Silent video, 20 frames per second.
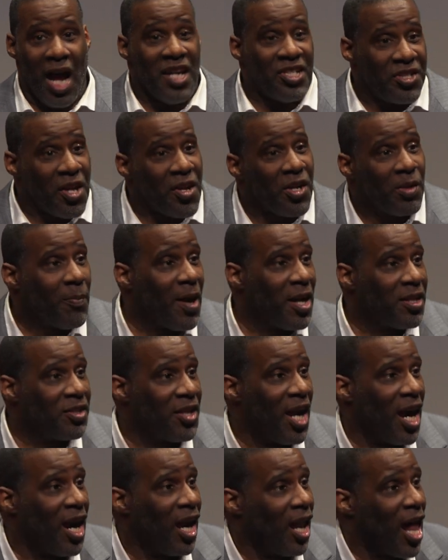I stuttered my
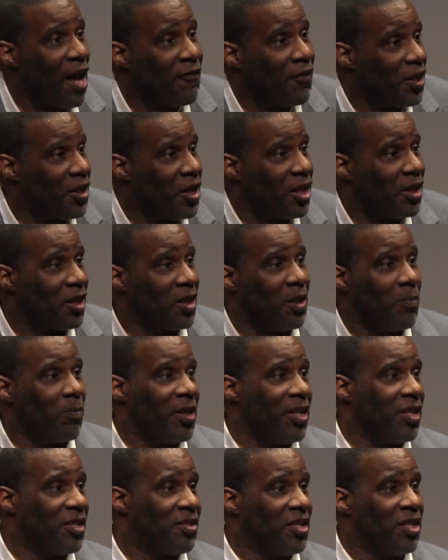entire life. I couldn't
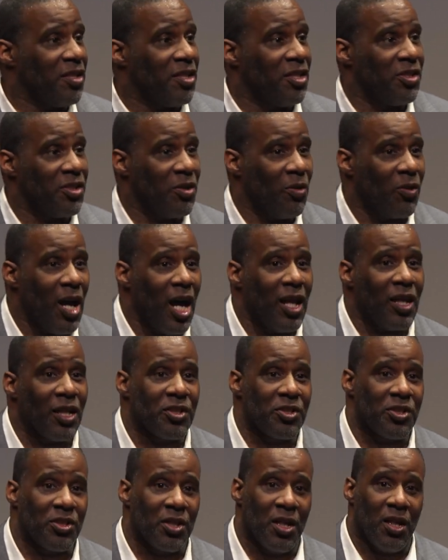complete a sentence till
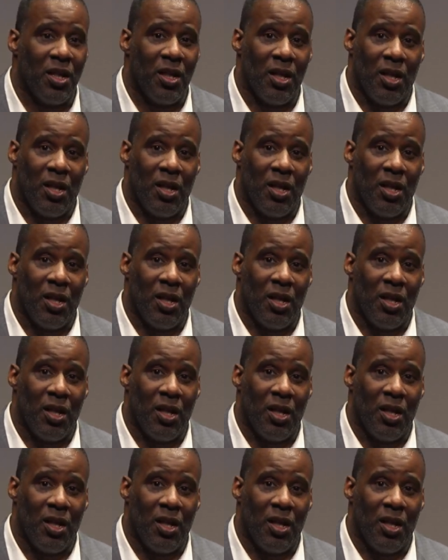college.